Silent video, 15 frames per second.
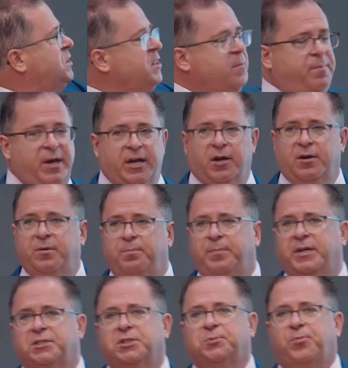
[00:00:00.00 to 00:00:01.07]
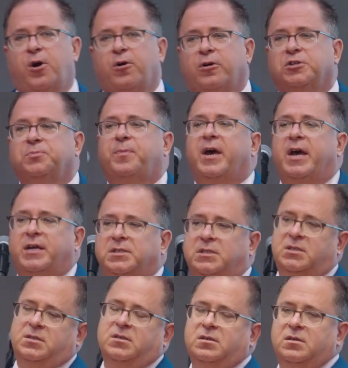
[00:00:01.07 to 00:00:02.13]
the bigger business broker
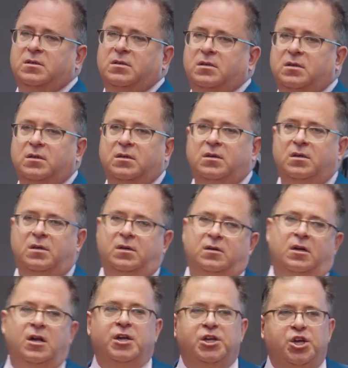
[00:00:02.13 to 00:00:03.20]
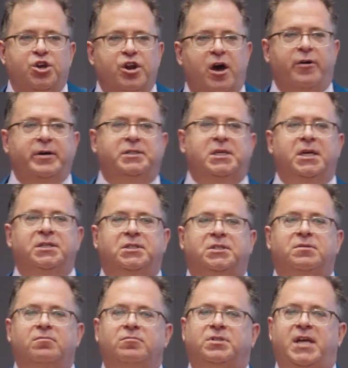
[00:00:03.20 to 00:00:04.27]
space. You notice his
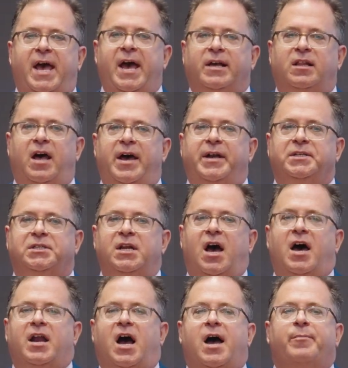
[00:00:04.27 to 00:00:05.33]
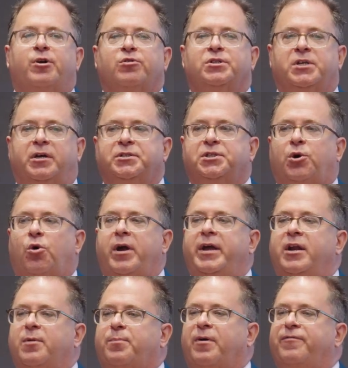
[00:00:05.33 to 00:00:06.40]
tagline is not, I'm a
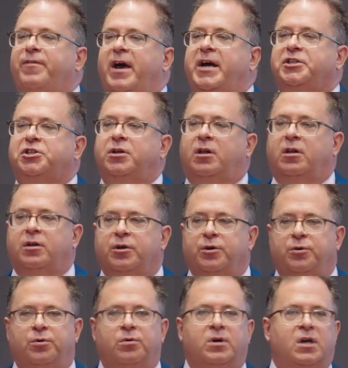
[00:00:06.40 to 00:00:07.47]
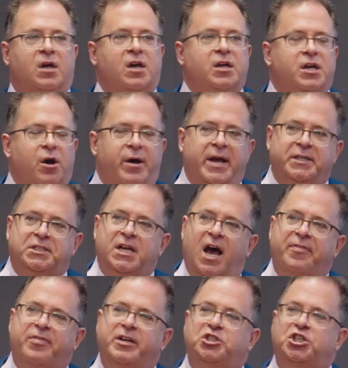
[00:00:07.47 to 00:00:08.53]
results-oriented professional who, it's not
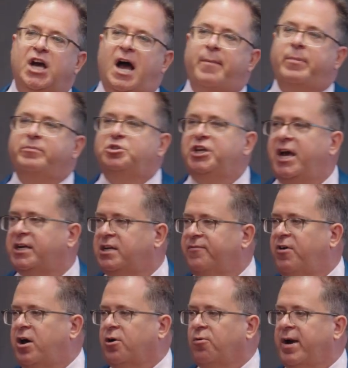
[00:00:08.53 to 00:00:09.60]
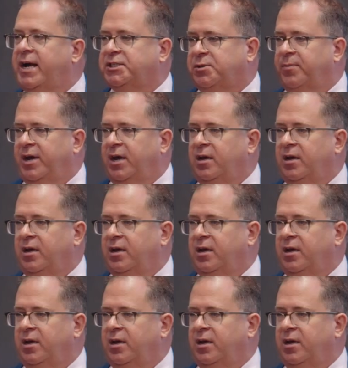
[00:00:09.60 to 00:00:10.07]
the job objective on a resume.